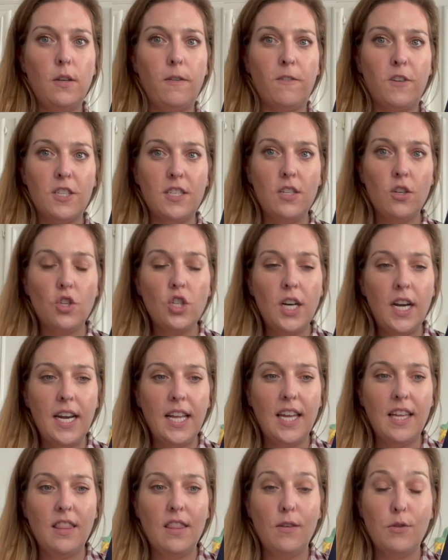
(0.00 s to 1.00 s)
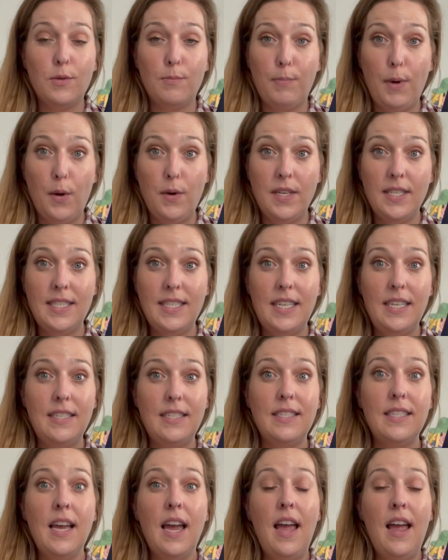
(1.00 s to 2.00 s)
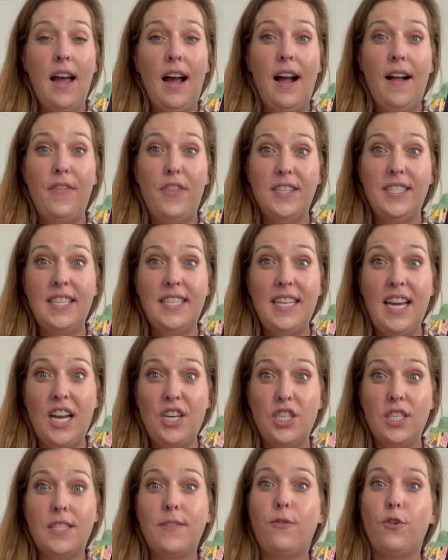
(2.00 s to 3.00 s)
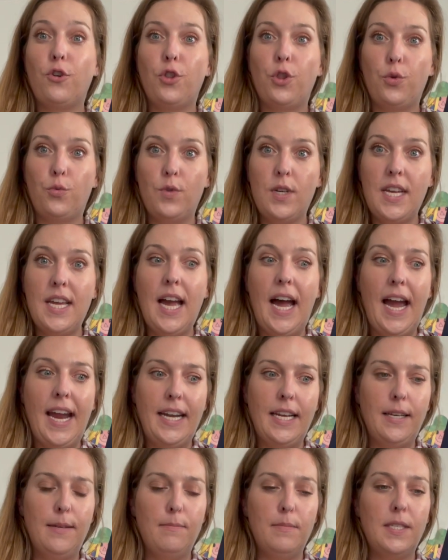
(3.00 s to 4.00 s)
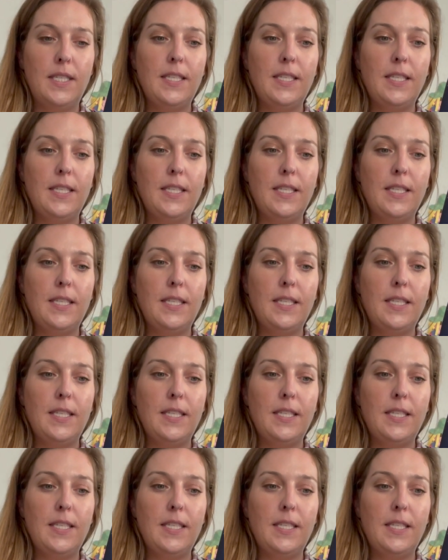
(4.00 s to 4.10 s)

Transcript: So if you're still trying to get those bonuses, uh, this attaches for three items.